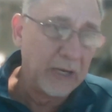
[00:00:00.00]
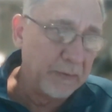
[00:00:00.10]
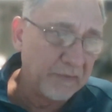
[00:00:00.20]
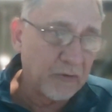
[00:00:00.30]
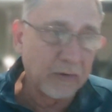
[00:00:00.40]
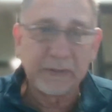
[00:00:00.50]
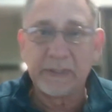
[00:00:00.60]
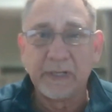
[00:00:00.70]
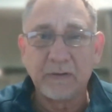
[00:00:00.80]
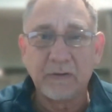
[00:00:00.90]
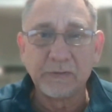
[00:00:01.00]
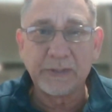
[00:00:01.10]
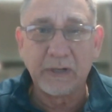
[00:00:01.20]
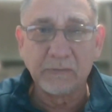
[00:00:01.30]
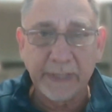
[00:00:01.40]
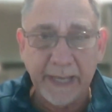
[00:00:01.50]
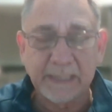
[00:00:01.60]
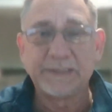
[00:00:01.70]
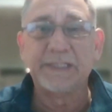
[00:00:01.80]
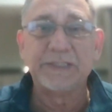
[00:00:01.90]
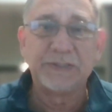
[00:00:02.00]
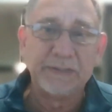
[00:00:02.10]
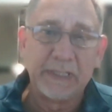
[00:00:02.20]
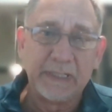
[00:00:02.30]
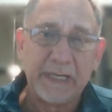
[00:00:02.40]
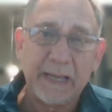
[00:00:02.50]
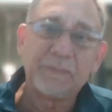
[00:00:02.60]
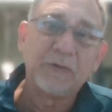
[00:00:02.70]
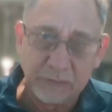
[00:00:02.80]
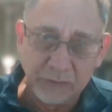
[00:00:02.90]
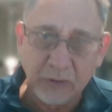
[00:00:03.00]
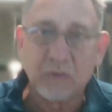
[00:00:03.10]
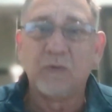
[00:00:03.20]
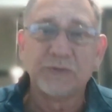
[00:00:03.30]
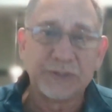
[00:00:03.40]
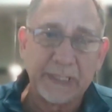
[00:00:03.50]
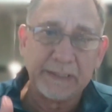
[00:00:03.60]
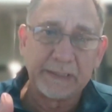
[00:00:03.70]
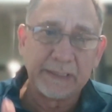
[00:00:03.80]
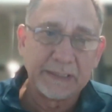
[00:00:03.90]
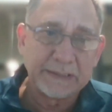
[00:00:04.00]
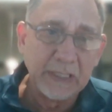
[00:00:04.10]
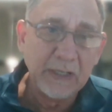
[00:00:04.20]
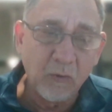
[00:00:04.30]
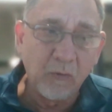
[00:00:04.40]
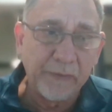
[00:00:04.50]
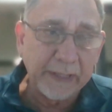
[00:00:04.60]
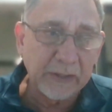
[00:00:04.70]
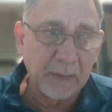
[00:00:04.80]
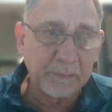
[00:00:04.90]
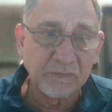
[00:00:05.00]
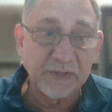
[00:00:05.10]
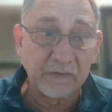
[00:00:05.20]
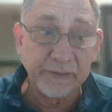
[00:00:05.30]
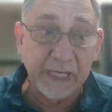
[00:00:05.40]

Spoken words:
We've got controlled access to the laptop, to the call centers, all that type of stuff.